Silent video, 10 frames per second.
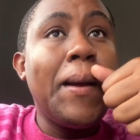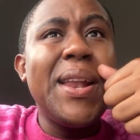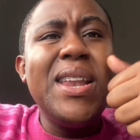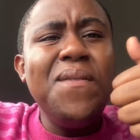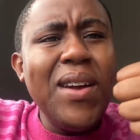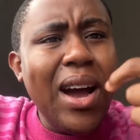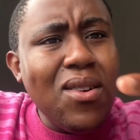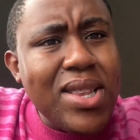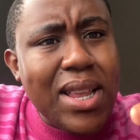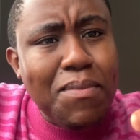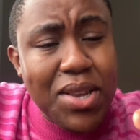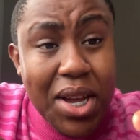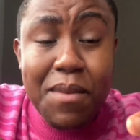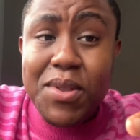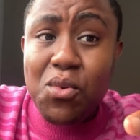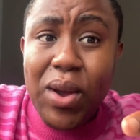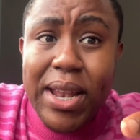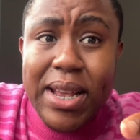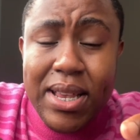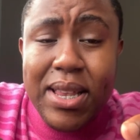Leaving out subscripts where
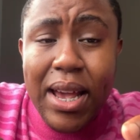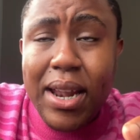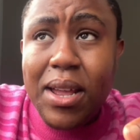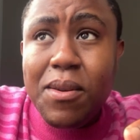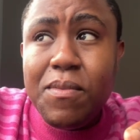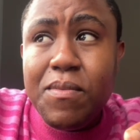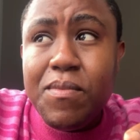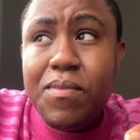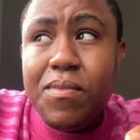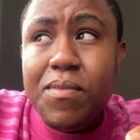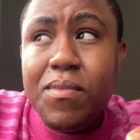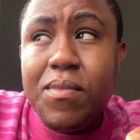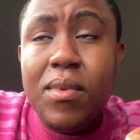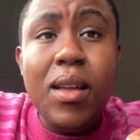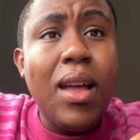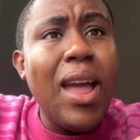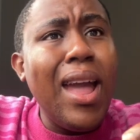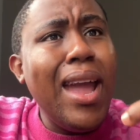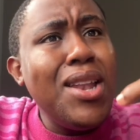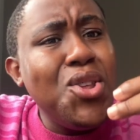necessary
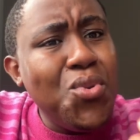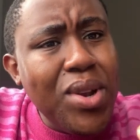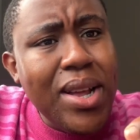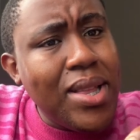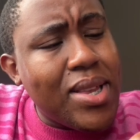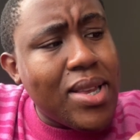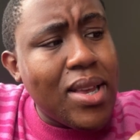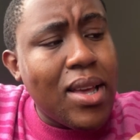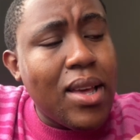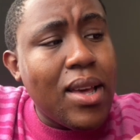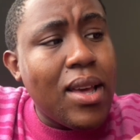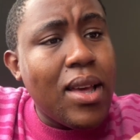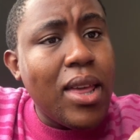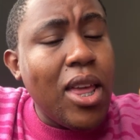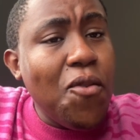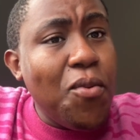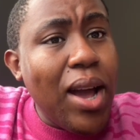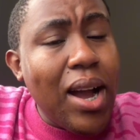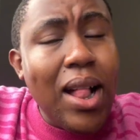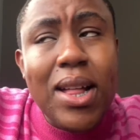and units. If we are
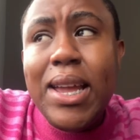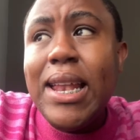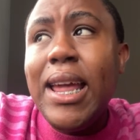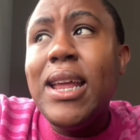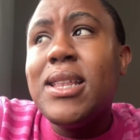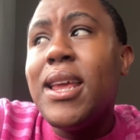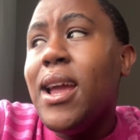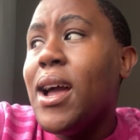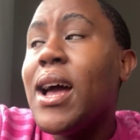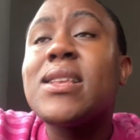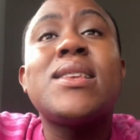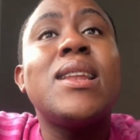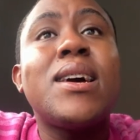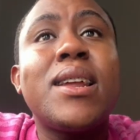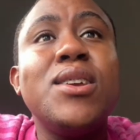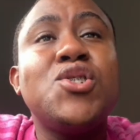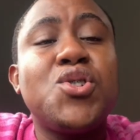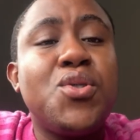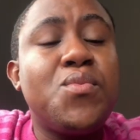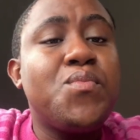calculating
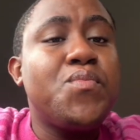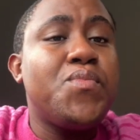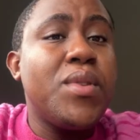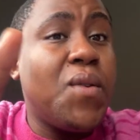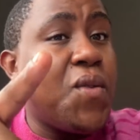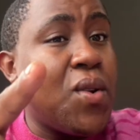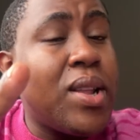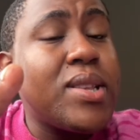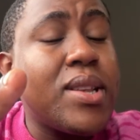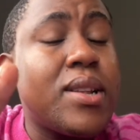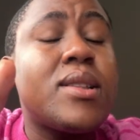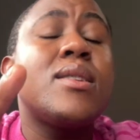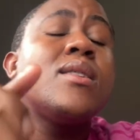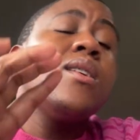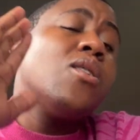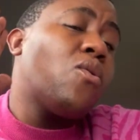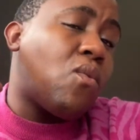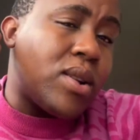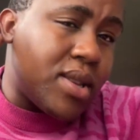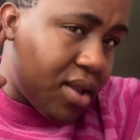acceleration, if you listened,
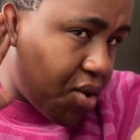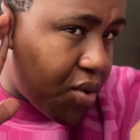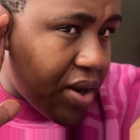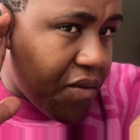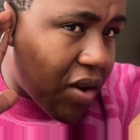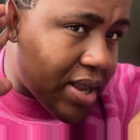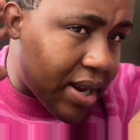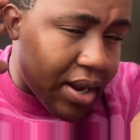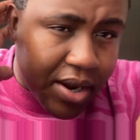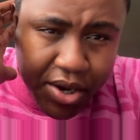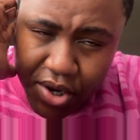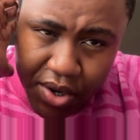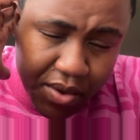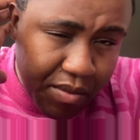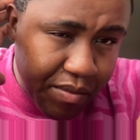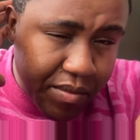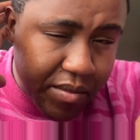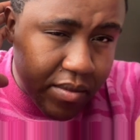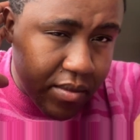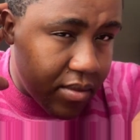what's the unit for acceleration?
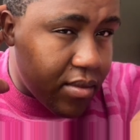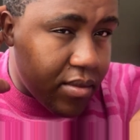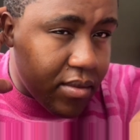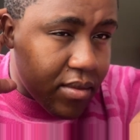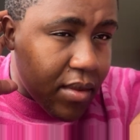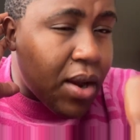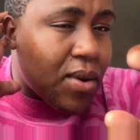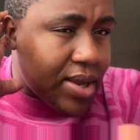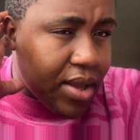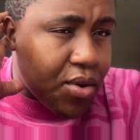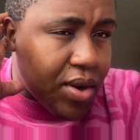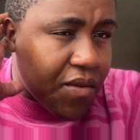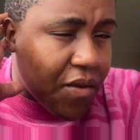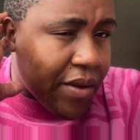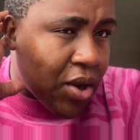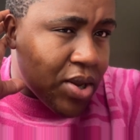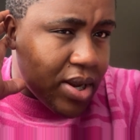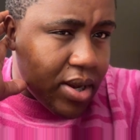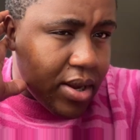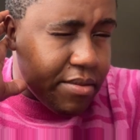And what's the unit for velocity?